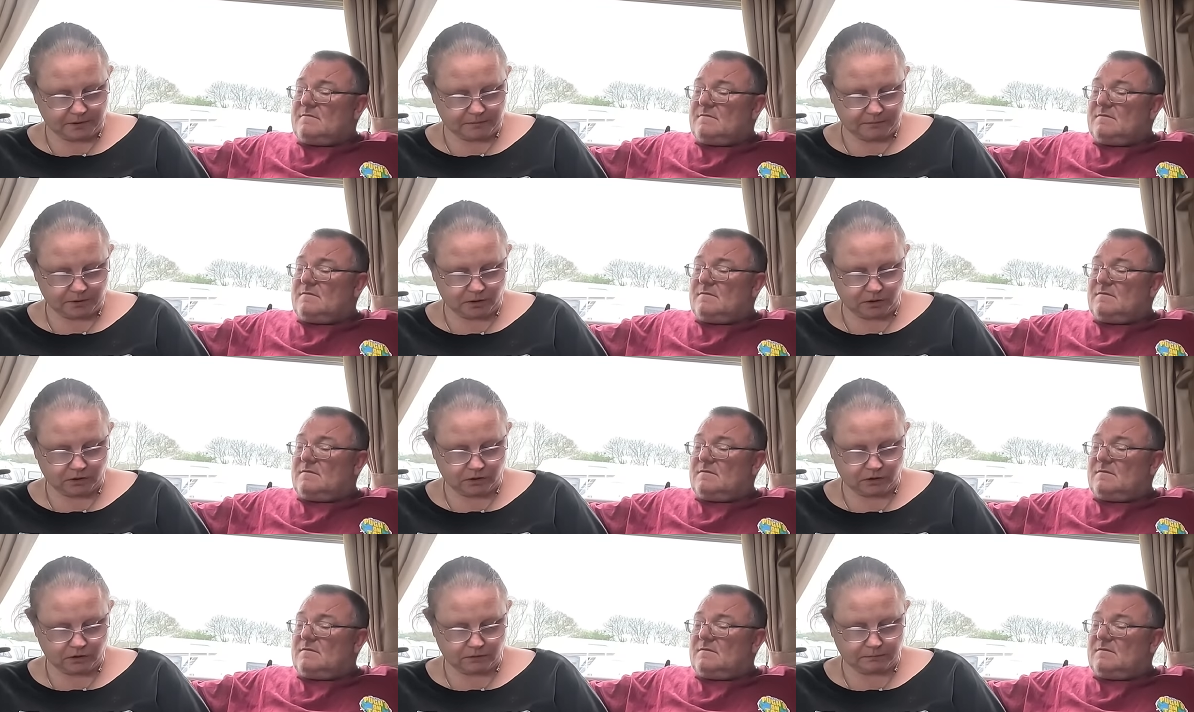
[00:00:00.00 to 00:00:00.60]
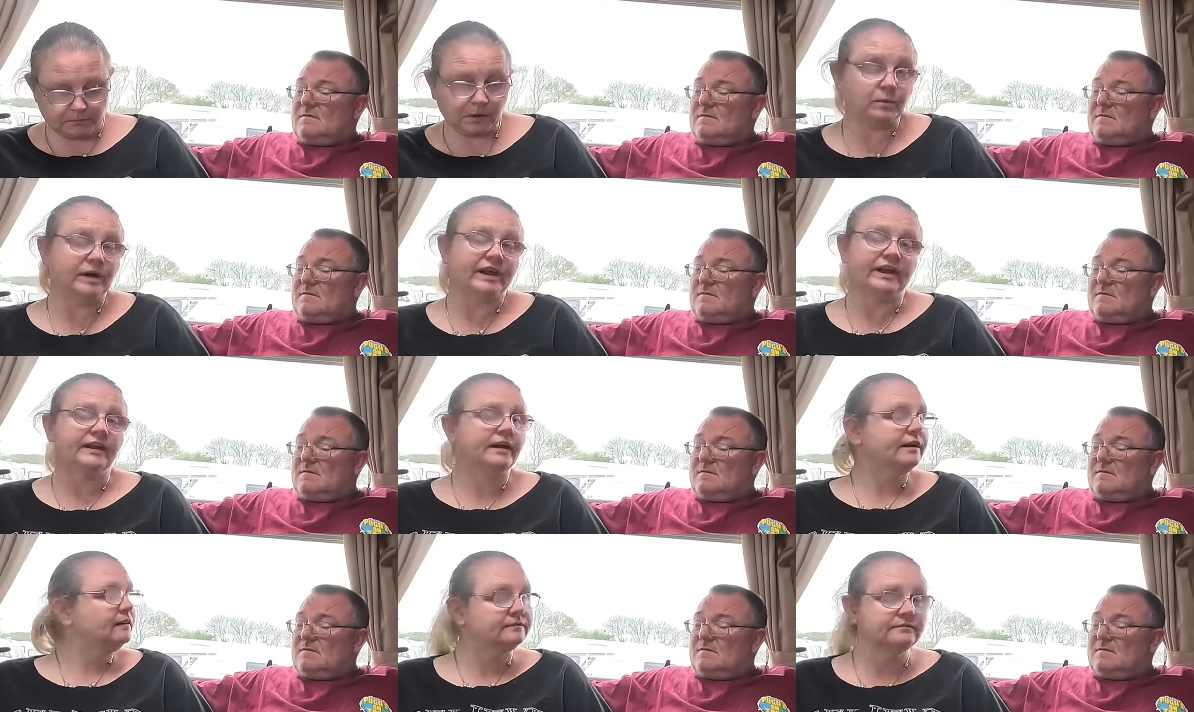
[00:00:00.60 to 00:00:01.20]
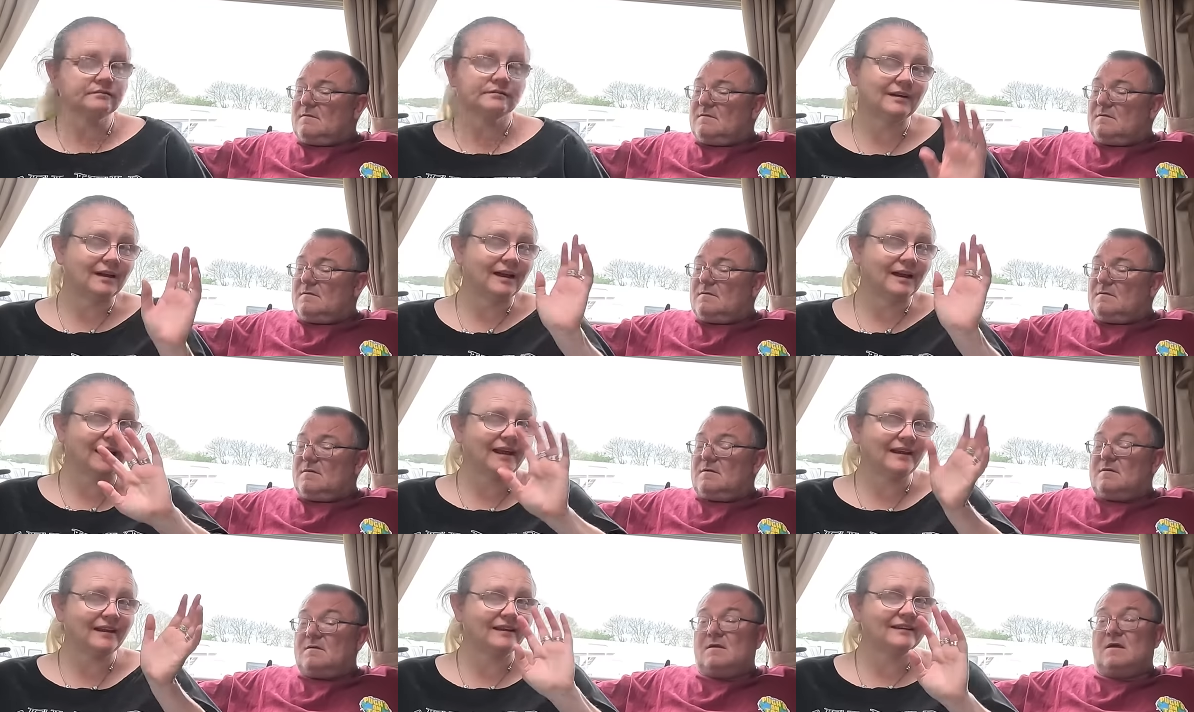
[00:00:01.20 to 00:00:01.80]
Speaker 1: Motorhome Moena.
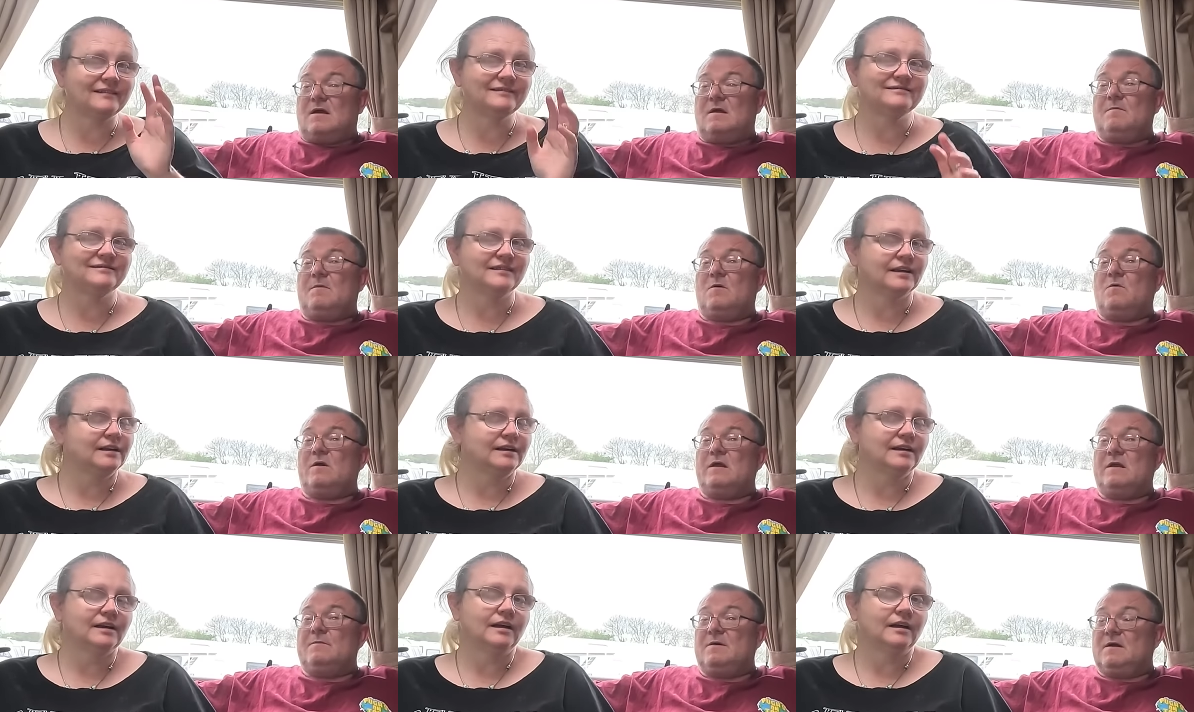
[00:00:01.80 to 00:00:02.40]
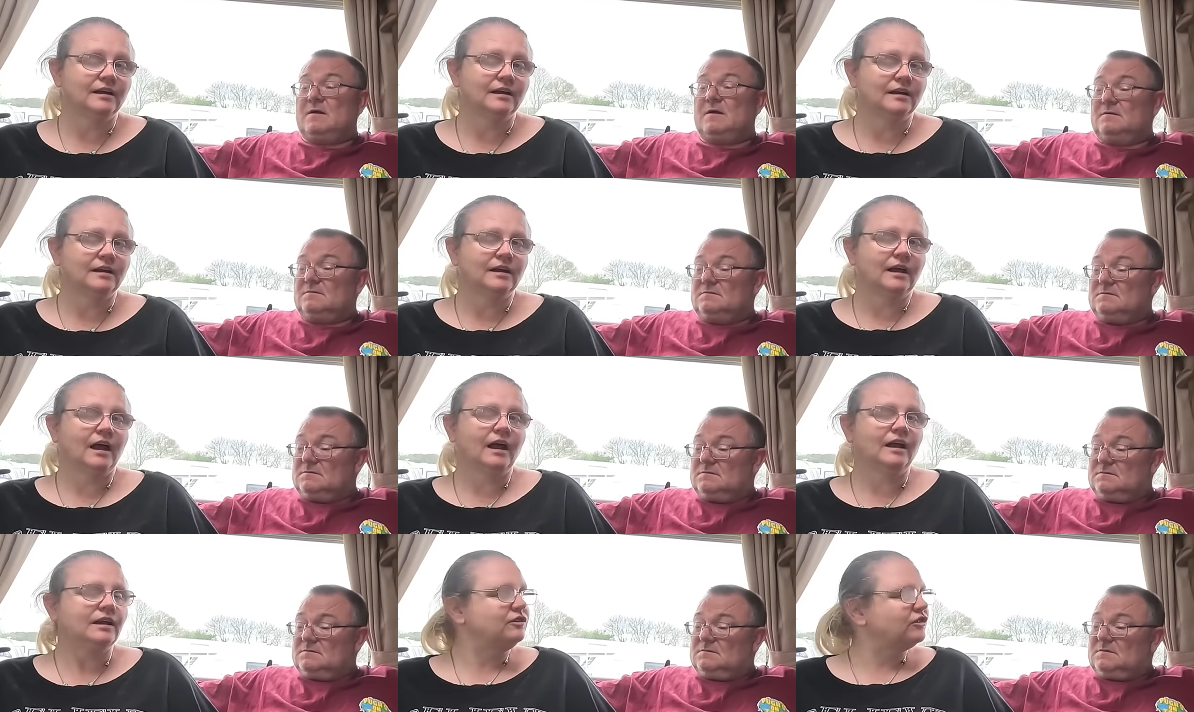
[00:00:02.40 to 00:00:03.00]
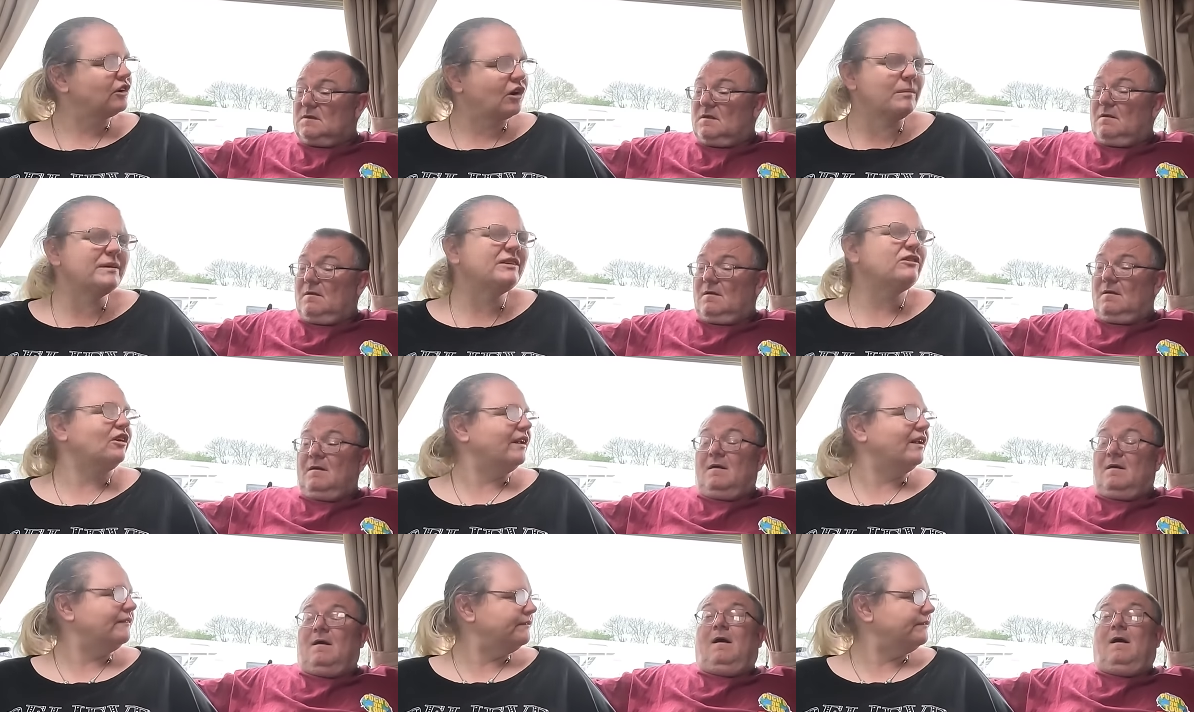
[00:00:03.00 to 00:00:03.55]
Hi.
Speaker 2: Hi, Moena.
Speaker 1: Hi. She comments on